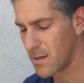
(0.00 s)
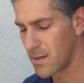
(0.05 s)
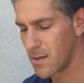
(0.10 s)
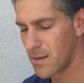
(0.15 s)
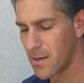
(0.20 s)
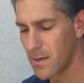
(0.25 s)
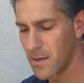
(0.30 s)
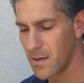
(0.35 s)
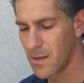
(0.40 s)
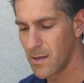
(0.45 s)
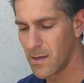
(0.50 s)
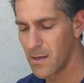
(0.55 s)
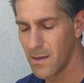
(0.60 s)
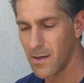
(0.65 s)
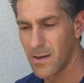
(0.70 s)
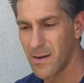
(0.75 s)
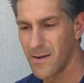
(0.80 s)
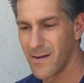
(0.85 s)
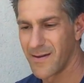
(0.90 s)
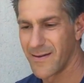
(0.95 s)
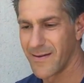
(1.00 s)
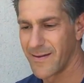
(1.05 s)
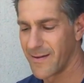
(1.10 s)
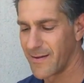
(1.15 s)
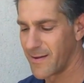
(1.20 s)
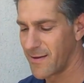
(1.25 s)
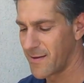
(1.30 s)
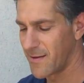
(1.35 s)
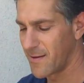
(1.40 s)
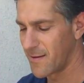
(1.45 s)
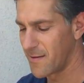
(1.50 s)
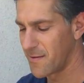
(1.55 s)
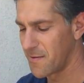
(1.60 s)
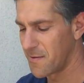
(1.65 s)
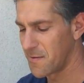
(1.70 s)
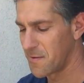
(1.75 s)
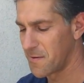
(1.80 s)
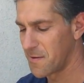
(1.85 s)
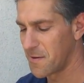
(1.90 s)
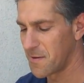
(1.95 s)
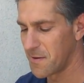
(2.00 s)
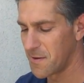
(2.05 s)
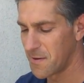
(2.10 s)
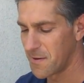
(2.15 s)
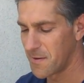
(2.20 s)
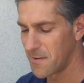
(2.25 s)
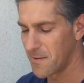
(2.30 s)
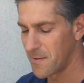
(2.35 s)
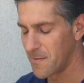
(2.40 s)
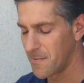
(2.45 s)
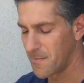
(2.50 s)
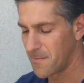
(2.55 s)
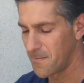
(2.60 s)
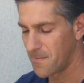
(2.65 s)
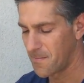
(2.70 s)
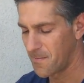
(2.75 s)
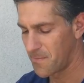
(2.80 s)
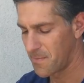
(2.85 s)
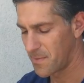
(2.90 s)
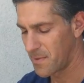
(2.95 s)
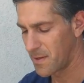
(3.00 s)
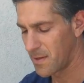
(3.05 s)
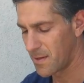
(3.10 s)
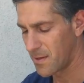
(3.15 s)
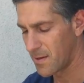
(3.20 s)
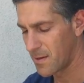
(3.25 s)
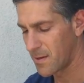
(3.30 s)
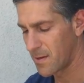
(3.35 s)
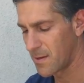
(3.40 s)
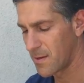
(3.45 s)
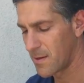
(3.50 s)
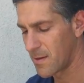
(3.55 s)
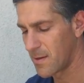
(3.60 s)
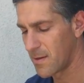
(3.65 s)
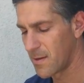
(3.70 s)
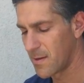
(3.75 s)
(no one is talking)